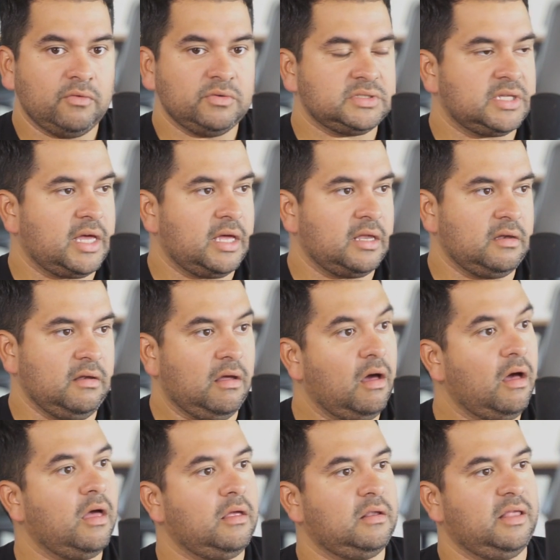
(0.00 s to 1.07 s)
is that
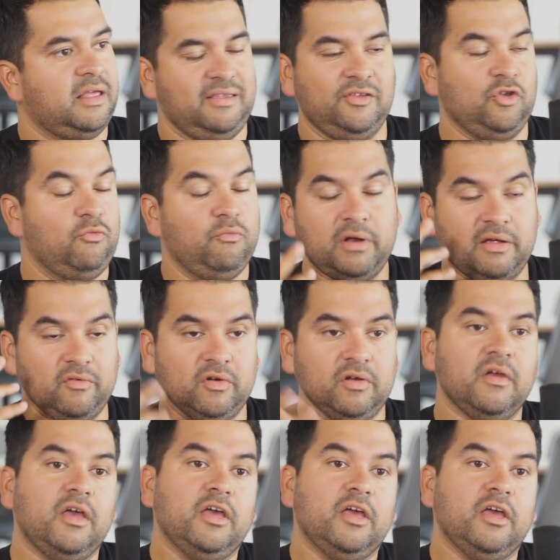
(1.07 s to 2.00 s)
not, whatever.